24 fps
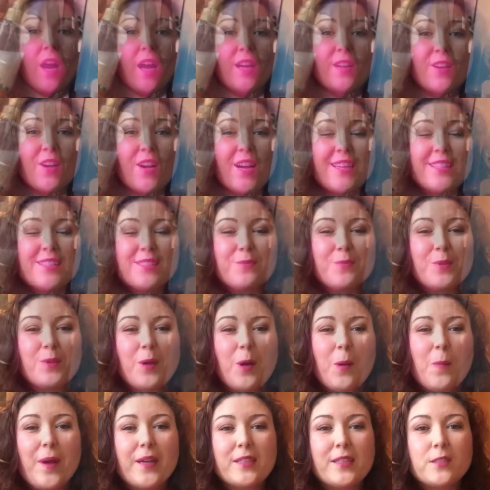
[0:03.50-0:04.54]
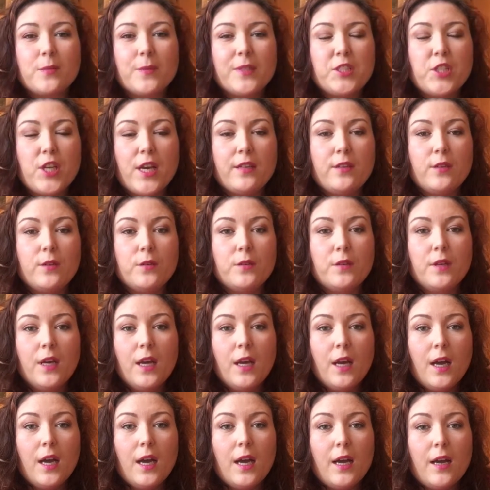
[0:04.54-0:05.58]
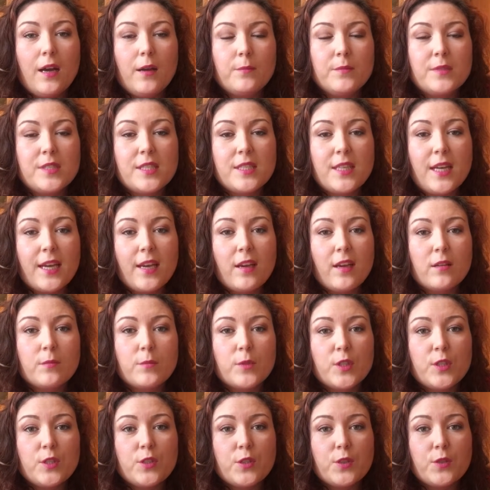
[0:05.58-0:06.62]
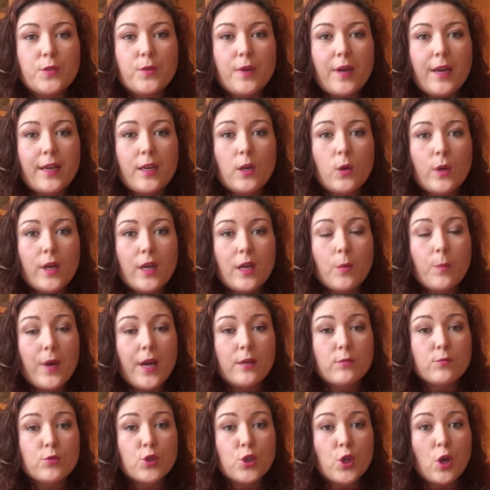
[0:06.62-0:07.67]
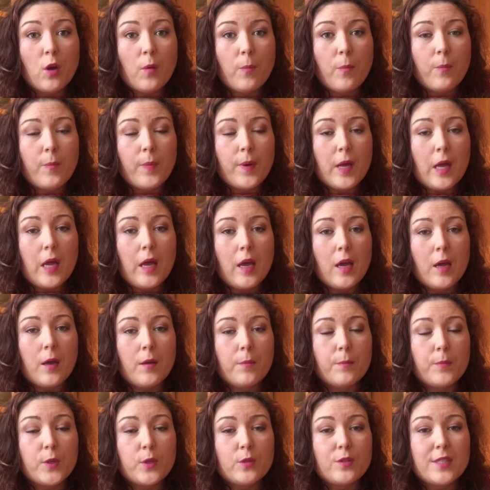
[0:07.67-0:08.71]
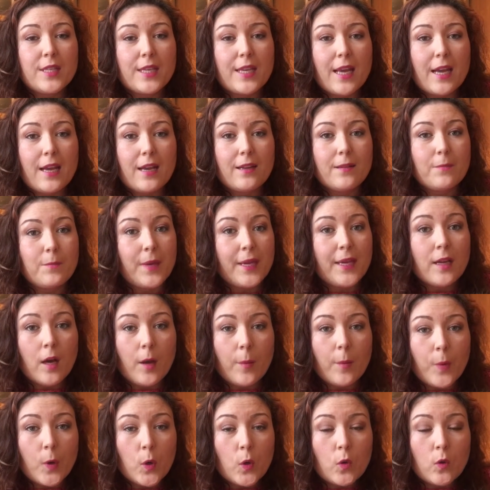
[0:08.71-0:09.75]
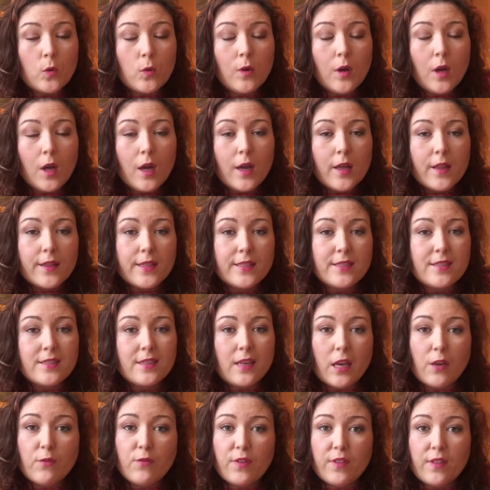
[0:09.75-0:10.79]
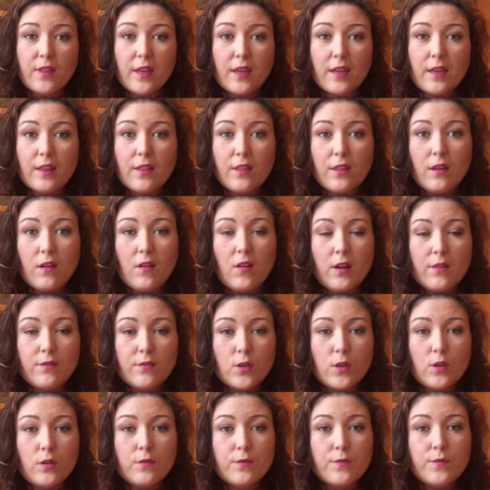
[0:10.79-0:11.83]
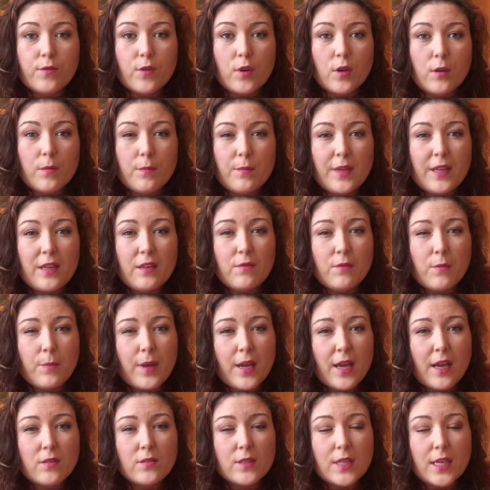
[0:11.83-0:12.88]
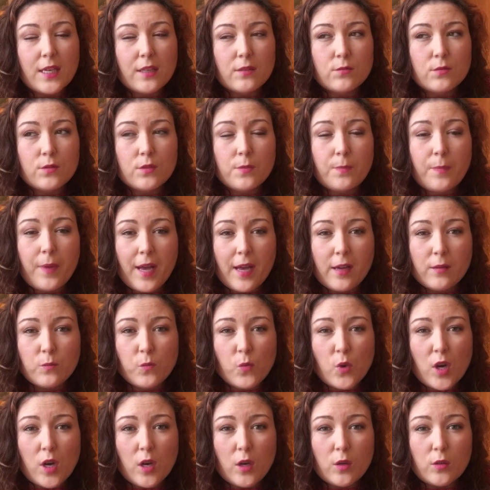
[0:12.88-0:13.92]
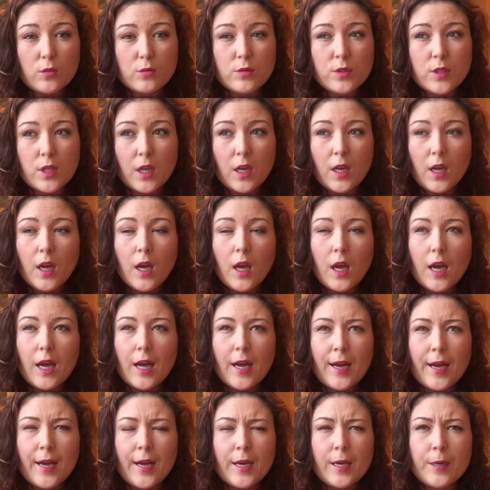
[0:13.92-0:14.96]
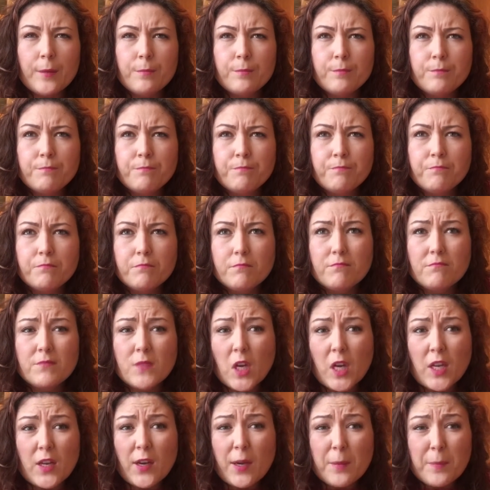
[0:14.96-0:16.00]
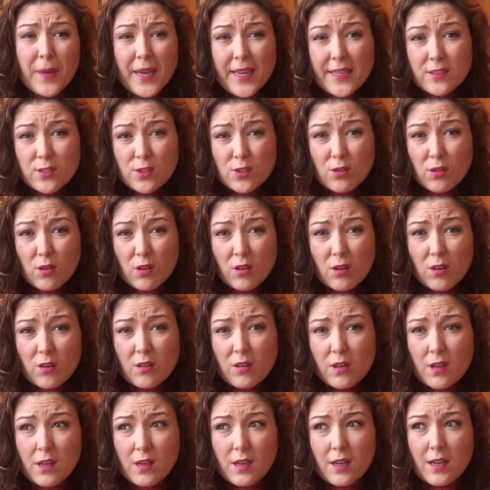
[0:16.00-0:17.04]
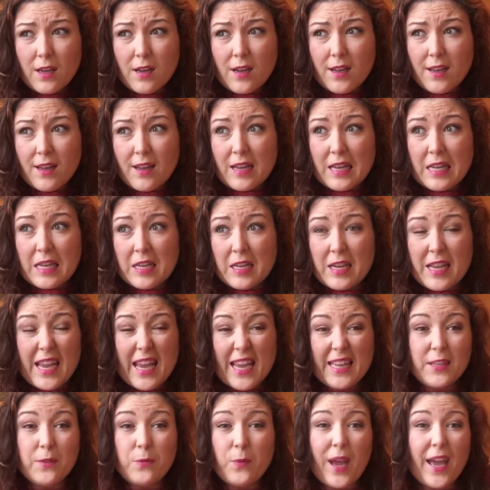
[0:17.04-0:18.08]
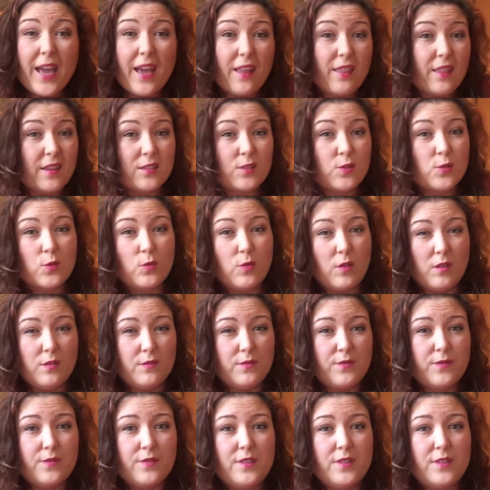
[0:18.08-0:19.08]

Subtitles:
Hi guys, and welcome back to my channel. Today I'm going to do a quick Pound Shop beauty and makeup haul. This is everything that I've got from either Poundland, Pound World, 99p store, anywhere that's sort of